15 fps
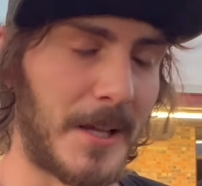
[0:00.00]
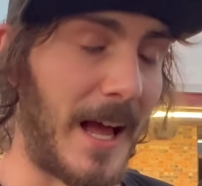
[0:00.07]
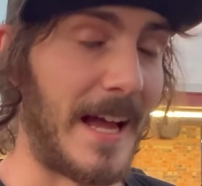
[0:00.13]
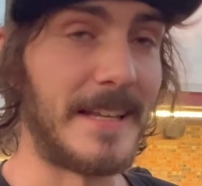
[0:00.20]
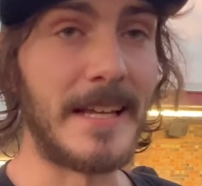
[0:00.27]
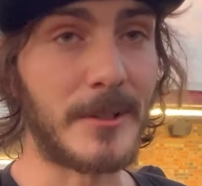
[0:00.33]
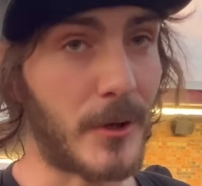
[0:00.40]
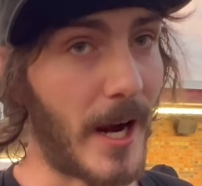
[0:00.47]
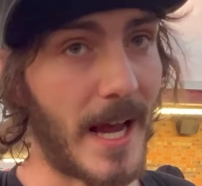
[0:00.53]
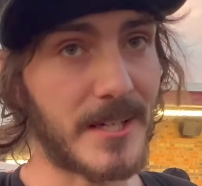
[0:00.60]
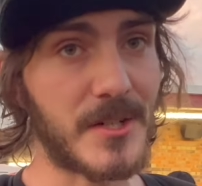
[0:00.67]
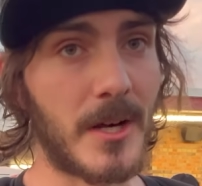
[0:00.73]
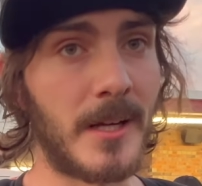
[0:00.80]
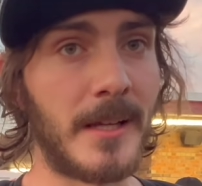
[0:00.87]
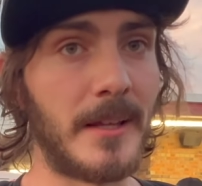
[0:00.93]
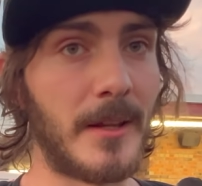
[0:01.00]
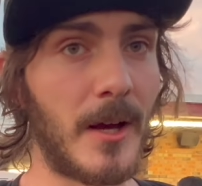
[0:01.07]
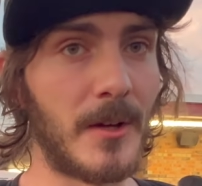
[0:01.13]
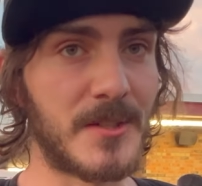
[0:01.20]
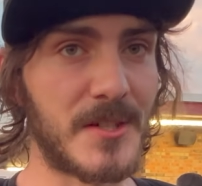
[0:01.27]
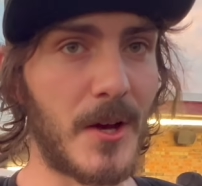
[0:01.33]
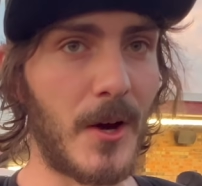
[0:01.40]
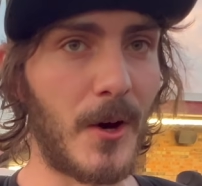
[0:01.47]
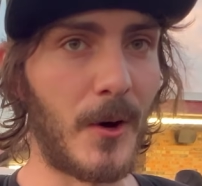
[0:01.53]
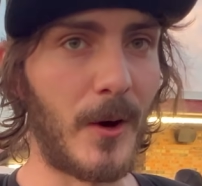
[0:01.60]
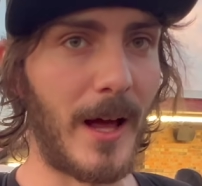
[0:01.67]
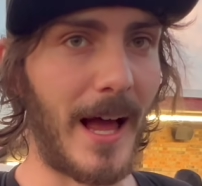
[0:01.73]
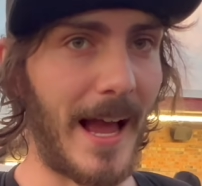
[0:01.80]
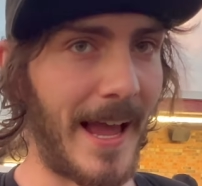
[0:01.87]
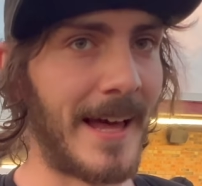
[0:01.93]
I did crash on it, though, so
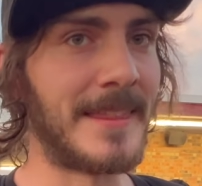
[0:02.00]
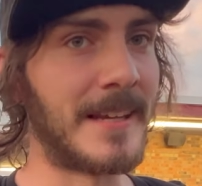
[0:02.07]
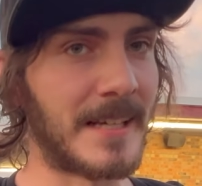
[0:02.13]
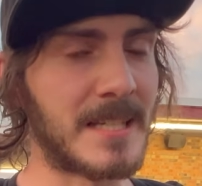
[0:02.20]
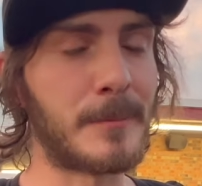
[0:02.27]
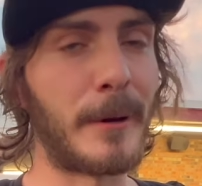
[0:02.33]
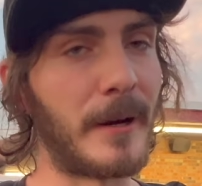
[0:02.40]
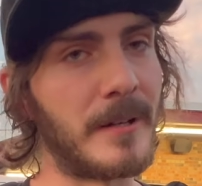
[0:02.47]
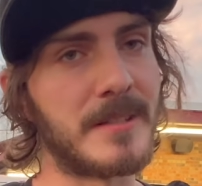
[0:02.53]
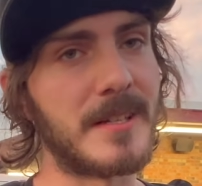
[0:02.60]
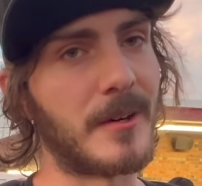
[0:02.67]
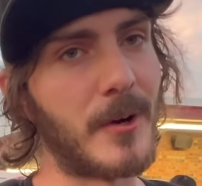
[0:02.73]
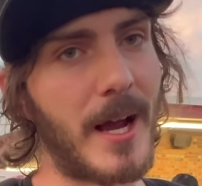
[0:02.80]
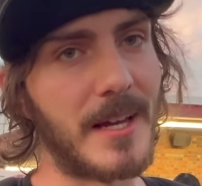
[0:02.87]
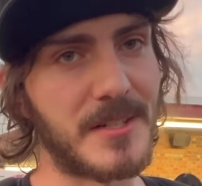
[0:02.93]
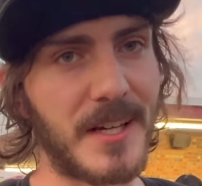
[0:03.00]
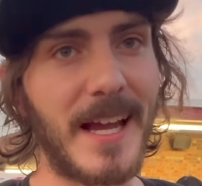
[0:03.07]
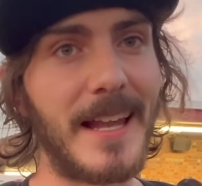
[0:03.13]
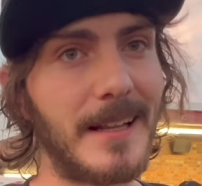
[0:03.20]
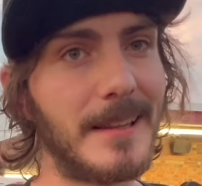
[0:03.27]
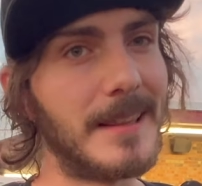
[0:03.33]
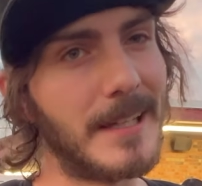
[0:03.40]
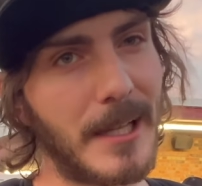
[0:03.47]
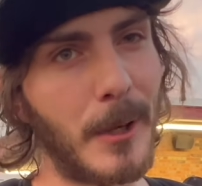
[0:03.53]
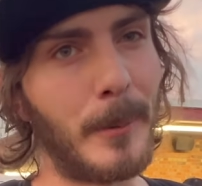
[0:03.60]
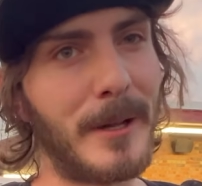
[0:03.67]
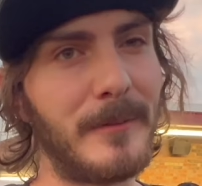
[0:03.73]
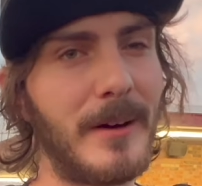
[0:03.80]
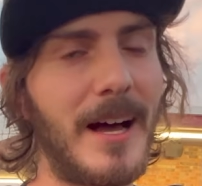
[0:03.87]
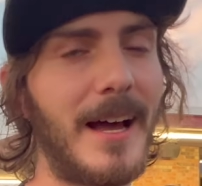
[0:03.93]
I had the experience of crashing at a little
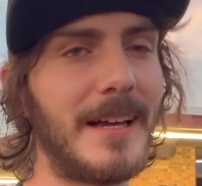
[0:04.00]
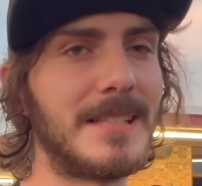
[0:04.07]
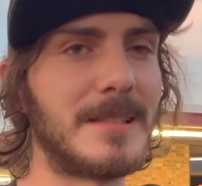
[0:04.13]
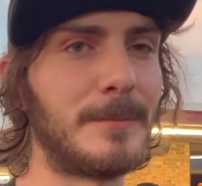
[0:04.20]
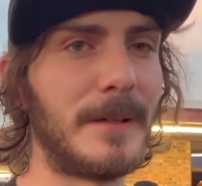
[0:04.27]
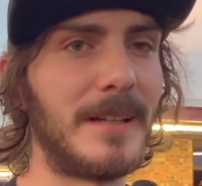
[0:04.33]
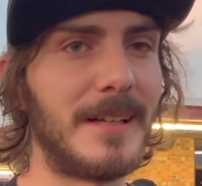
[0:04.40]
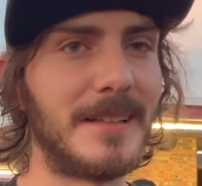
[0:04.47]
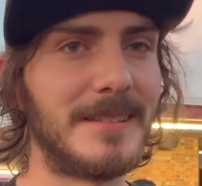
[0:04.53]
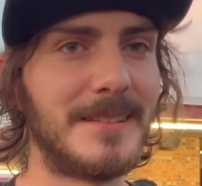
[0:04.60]
bit of a high speed.